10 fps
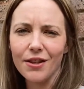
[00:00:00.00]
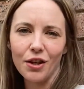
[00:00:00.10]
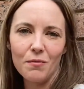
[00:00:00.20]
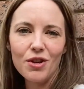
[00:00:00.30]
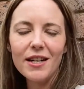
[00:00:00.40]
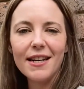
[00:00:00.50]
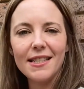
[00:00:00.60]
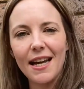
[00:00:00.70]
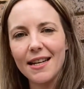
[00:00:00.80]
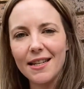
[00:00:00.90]
the
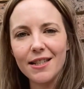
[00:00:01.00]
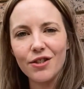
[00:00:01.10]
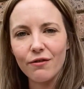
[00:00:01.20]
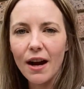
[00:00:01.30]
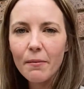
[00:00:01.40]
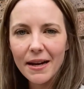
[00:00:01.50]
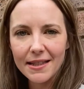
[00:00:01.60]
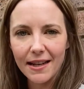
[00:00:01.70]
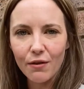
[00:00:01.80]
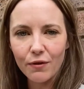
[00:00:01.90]
communities I need to surround
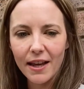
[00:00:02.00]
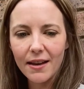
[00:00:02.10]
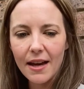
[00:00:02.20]
myself with.